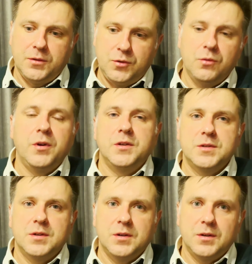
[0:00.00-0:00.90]
during
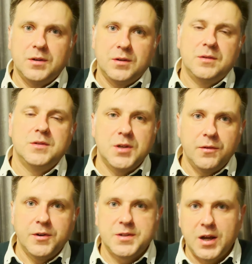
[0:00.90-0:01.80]
the
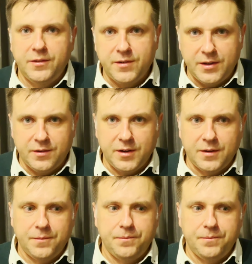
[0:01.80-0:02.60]
server-side rendering.